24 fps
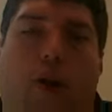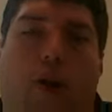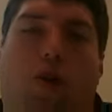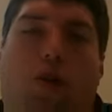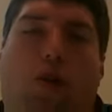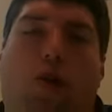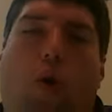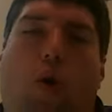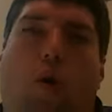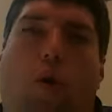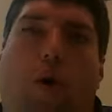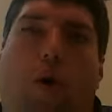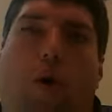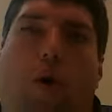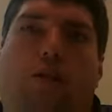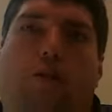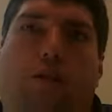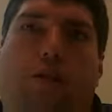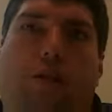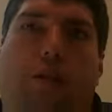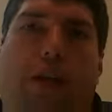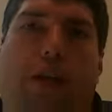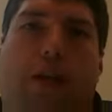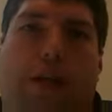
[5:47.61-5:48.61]
know what
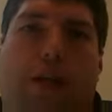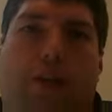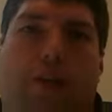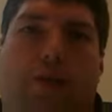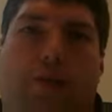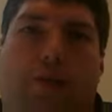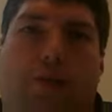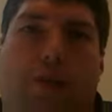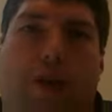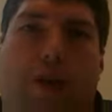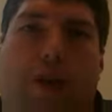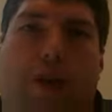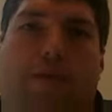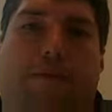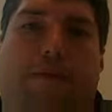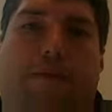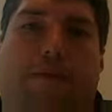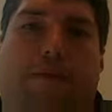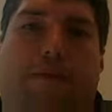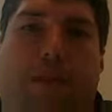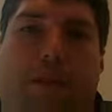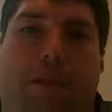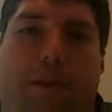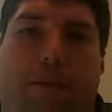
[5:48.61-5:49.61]
percentage of
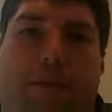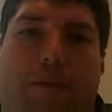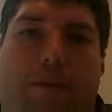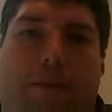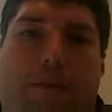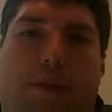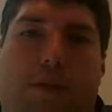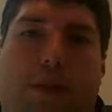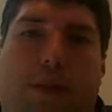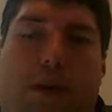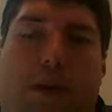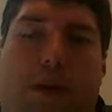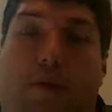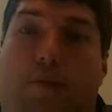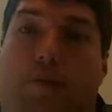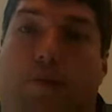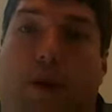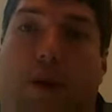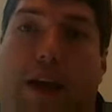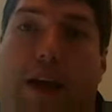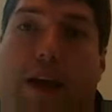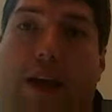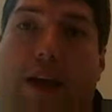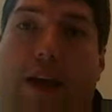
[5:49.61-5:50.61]
victims of
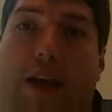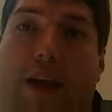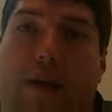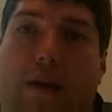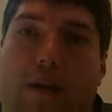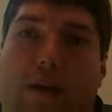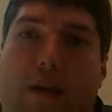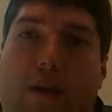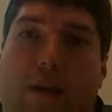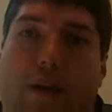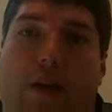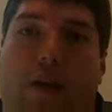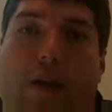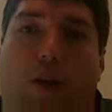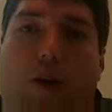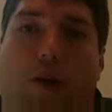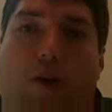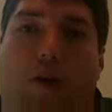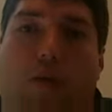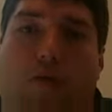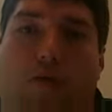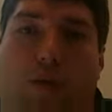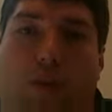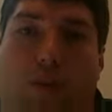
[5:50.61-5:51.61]
rape
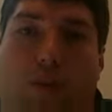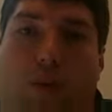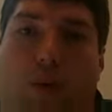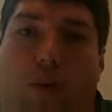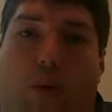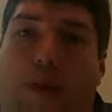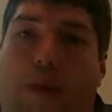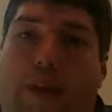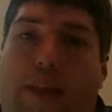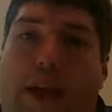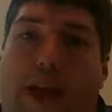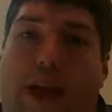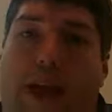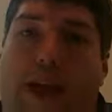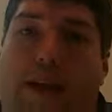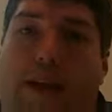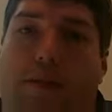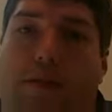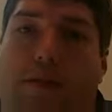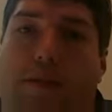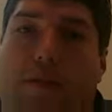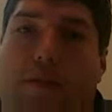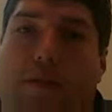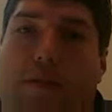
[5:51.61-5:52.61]
report
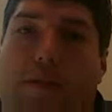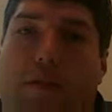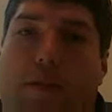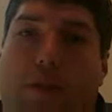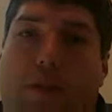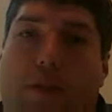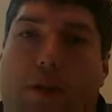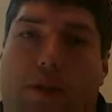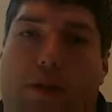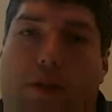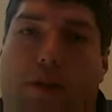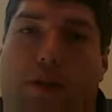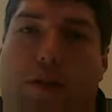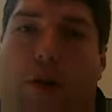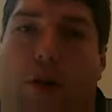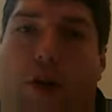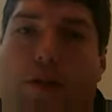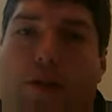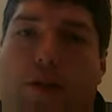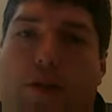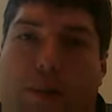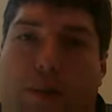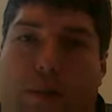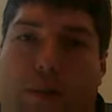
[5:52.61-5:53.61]
that
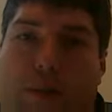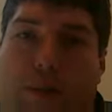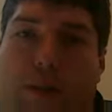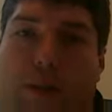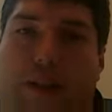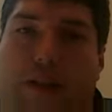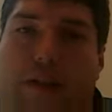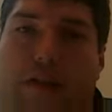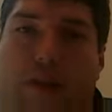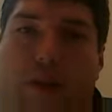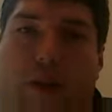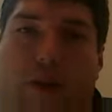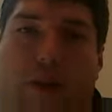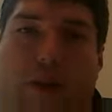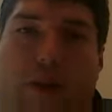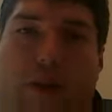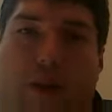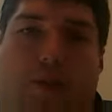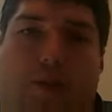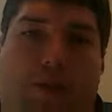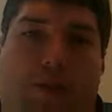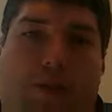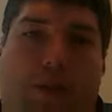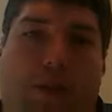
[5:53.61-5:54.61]
assault to the police? Know
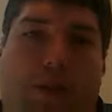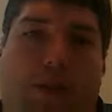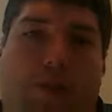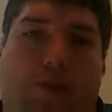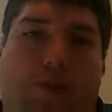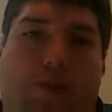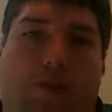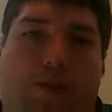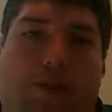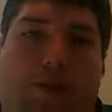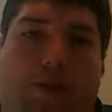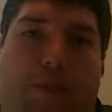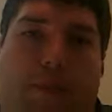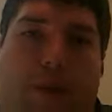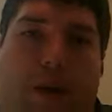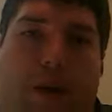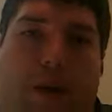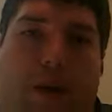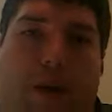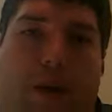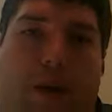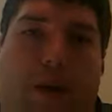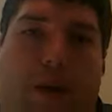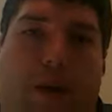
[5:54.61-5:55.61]
that percentage.
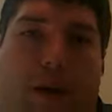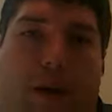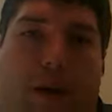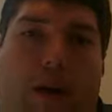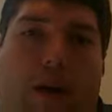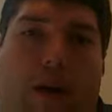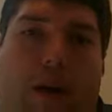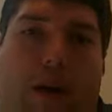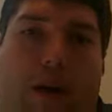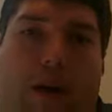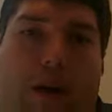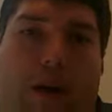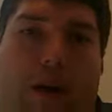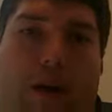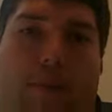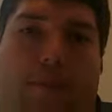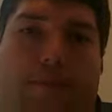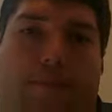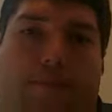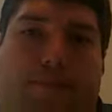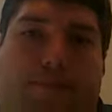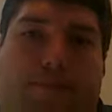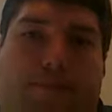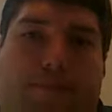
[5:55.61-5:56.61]

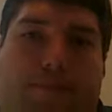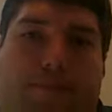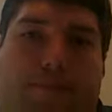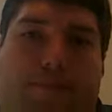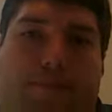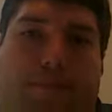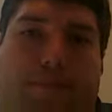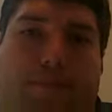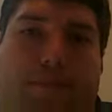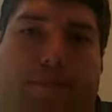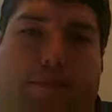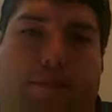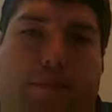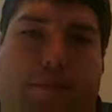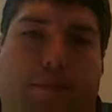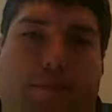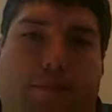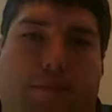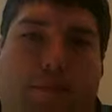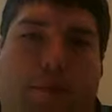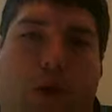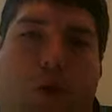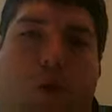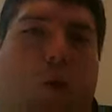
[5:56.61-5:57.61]
Um,
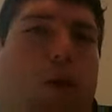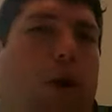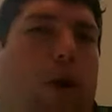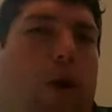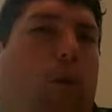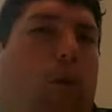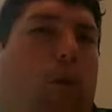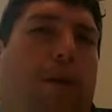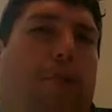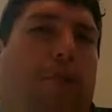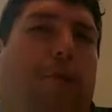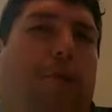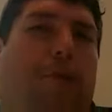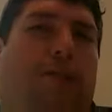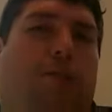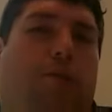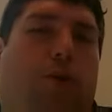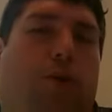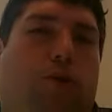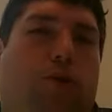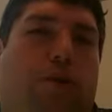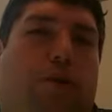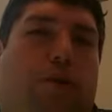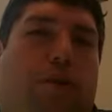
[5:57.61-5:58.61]
what weapon is
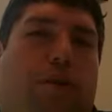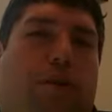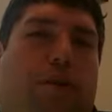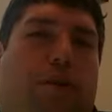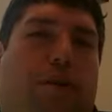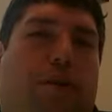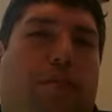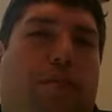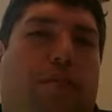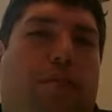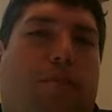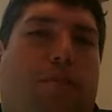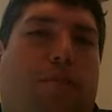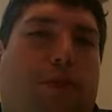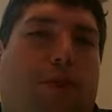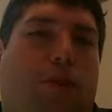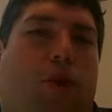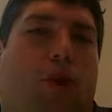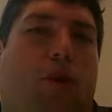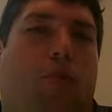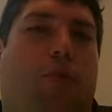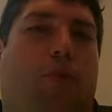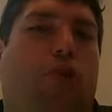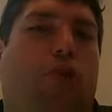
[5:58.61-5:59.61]
most
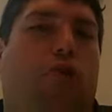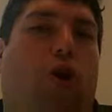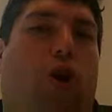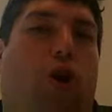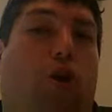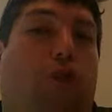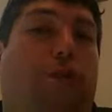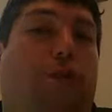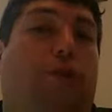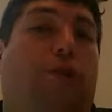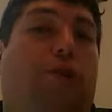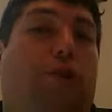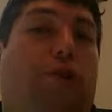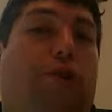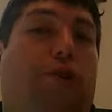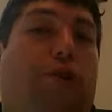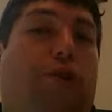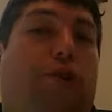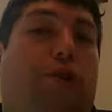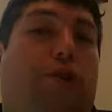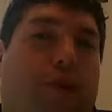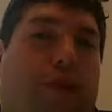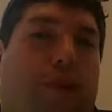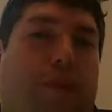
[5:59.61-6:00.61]
often
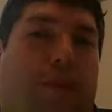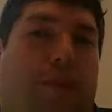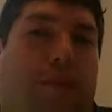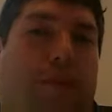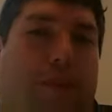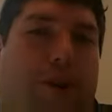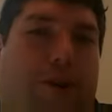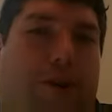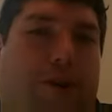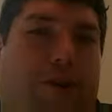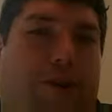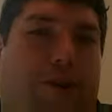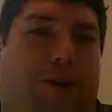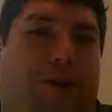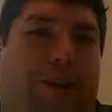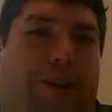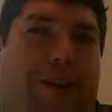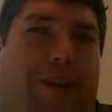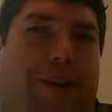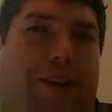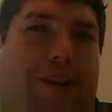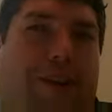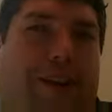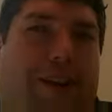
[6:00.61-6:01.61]
used to commit murder?
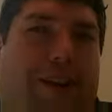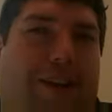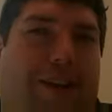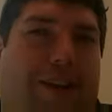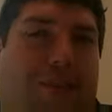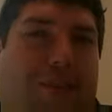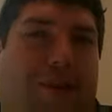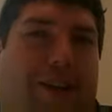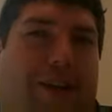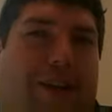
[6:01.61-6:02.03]
It's going to be an